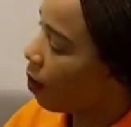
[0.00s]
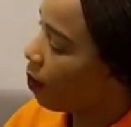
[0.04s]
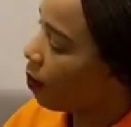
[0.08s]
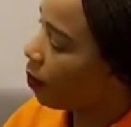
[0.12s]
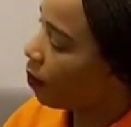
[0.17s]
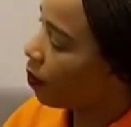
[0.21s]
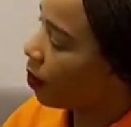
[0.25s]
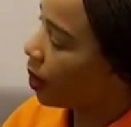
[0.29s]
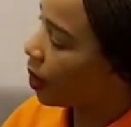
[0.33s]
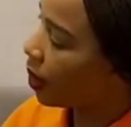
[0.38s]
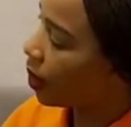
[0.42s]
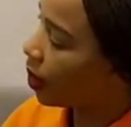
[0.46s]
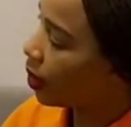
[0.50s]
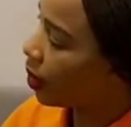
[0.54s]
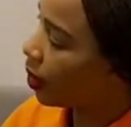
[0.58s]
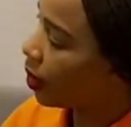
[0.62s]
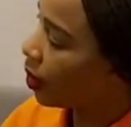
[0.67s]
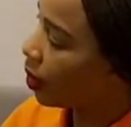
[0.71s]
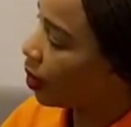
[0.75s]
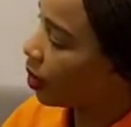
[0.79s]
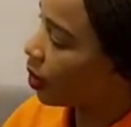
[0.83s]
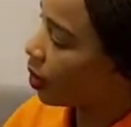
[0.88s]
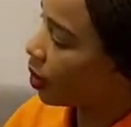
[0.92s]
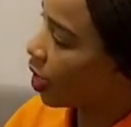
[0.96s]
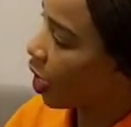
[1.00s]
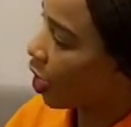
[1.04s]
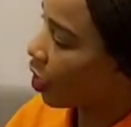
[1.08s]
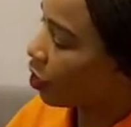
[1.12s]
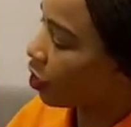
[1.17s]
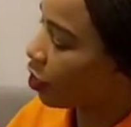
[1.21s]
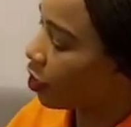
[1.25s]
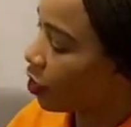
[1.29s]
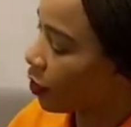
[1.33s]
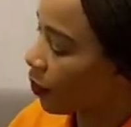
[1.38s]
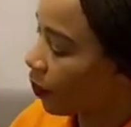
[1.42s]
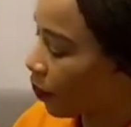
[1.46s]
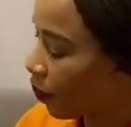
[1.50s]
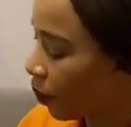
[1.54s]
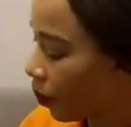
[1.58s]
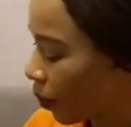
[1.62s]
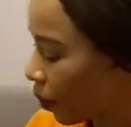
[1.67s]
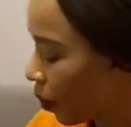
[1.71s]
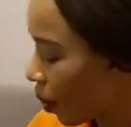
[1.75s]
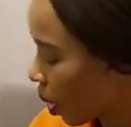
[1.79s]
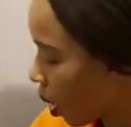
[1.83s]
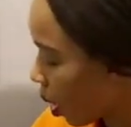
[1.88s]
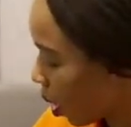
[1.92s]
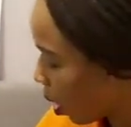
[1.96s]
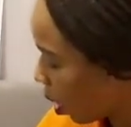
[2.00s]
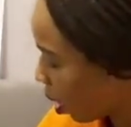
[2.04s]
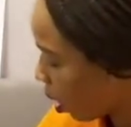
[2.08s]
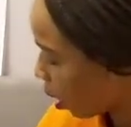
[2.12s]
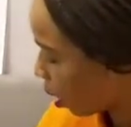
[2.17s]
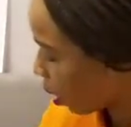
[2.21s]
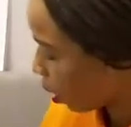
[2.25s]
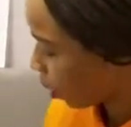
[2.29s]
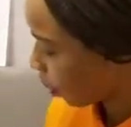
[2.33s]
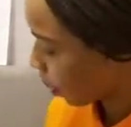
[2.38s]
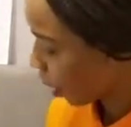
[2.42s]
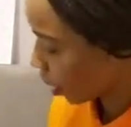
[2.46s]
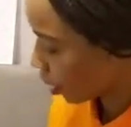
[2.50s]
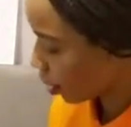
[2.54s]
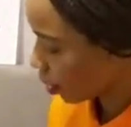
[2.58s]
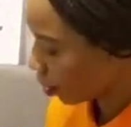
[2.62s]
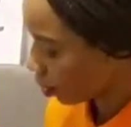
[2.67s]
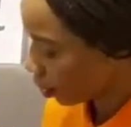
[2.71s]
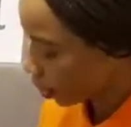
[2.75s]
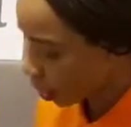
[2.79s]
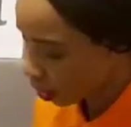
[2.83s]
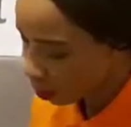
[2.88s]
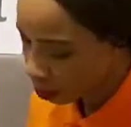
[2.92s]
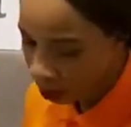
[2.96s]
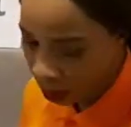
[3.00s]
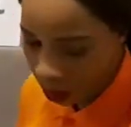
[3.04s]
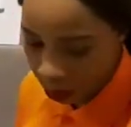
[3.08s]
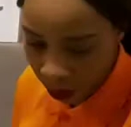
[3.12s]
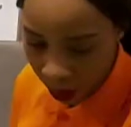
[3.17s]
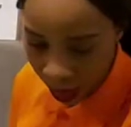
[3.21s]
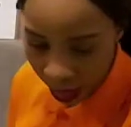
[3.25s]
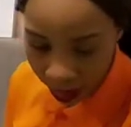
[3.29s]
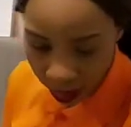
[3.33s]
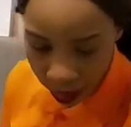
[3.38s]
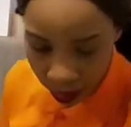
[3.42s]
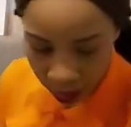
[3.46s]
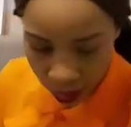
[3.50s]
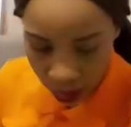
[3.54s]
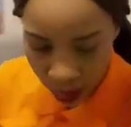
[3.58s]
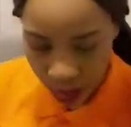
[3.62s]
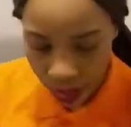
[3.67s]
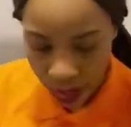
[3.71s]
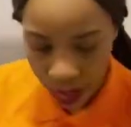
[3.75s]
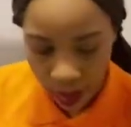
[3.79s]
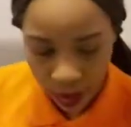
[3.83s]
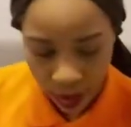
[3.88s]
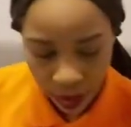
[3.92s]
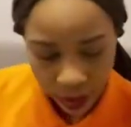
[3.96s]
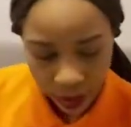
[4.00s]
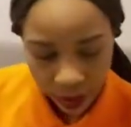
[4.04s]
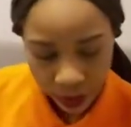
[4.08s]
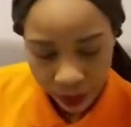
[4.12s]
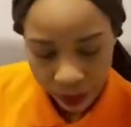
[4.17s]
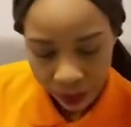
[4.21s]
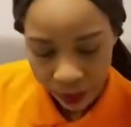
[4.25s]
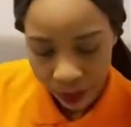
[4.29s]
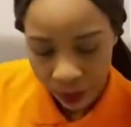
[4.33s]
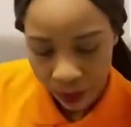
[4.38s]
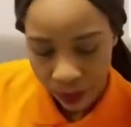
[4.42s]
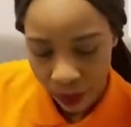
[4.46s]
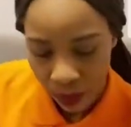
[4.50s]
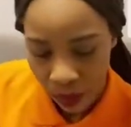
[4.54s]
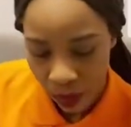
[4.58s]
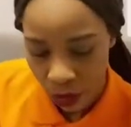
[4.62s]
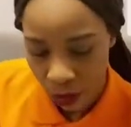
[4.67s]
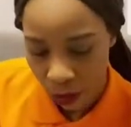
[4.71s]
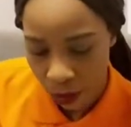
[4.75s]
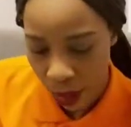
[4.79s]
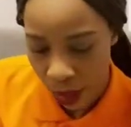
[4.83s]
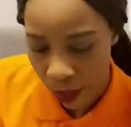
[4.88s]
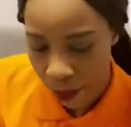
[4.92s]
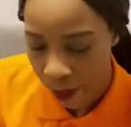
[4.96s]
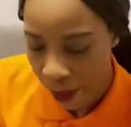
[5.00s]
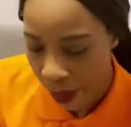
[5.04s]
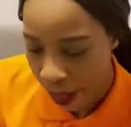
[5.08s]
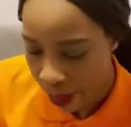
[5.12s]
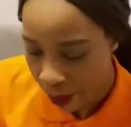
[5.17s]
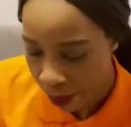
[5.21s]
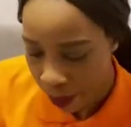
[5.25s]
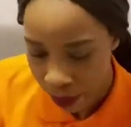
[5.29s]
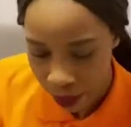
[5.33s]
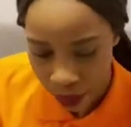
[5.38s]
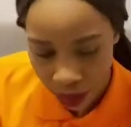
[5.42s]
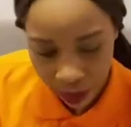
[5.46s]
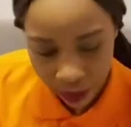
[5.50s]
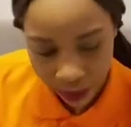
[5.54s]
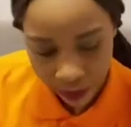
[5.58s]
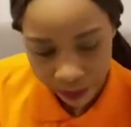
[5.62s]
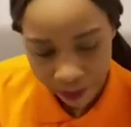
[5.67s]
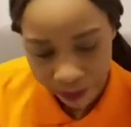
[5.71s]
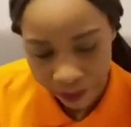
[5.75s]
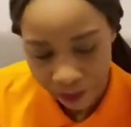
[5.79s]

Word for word: up, dash. All right, so let me write it here on my paper.